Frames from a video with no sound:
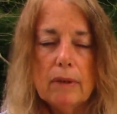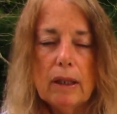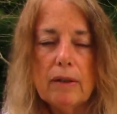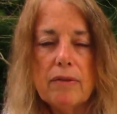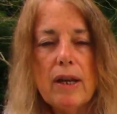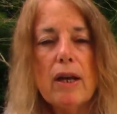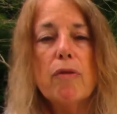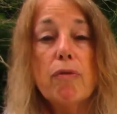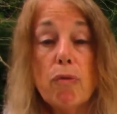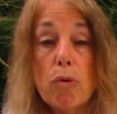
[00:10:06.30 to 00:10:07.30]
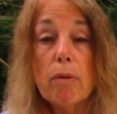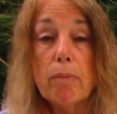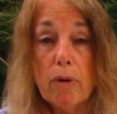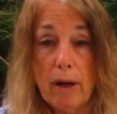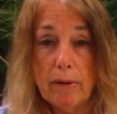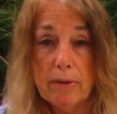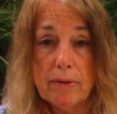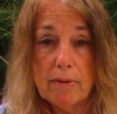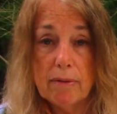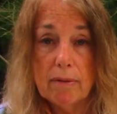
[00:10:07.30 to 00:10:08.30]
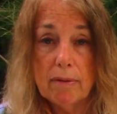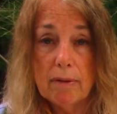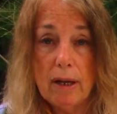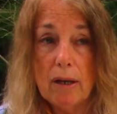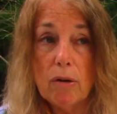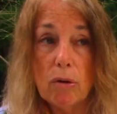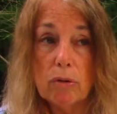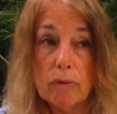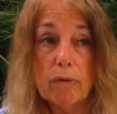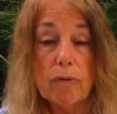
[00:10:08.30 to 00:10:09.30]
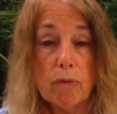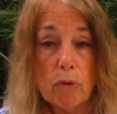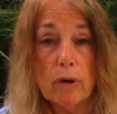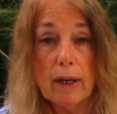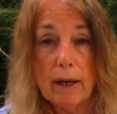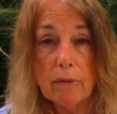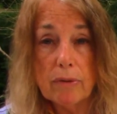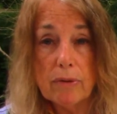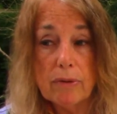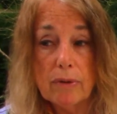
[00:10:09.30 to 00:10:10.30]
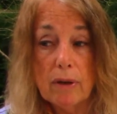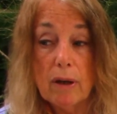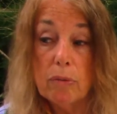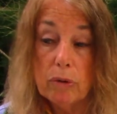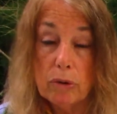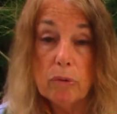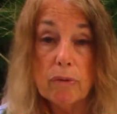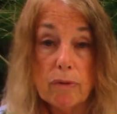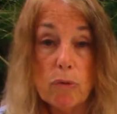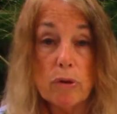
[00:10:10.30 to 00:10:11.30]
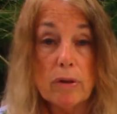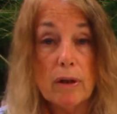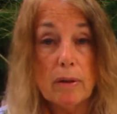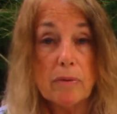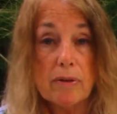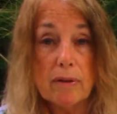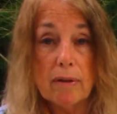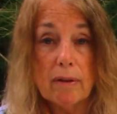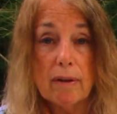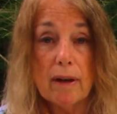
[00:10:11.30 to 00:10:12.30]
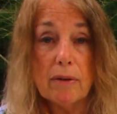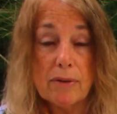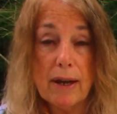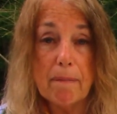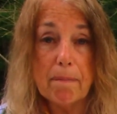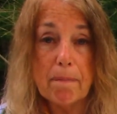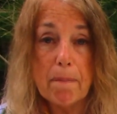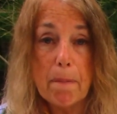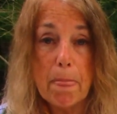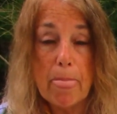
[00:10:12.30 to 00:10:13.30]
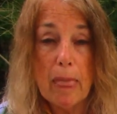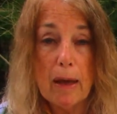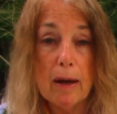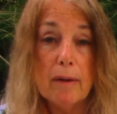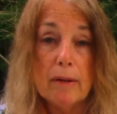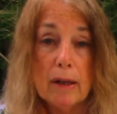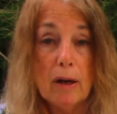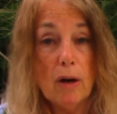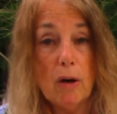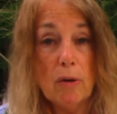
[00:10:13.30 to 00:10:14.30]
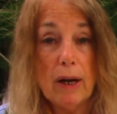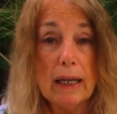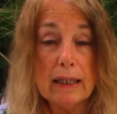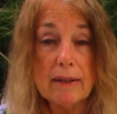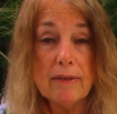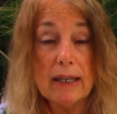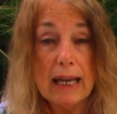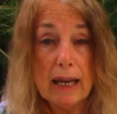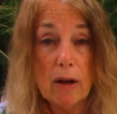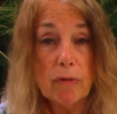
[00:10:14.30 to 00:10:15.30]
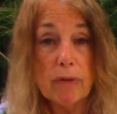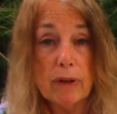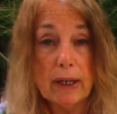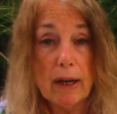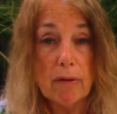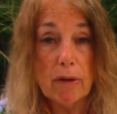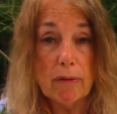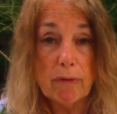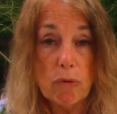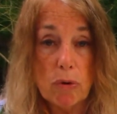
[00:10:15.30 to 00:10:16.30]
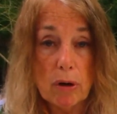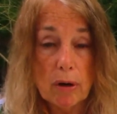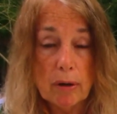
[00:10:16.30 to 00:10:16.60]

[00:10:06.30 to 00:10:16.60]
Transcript: Let's take four breaths and hold it for four counts. And we'll do it four times. How's that? All right, let's inhale for the count of four.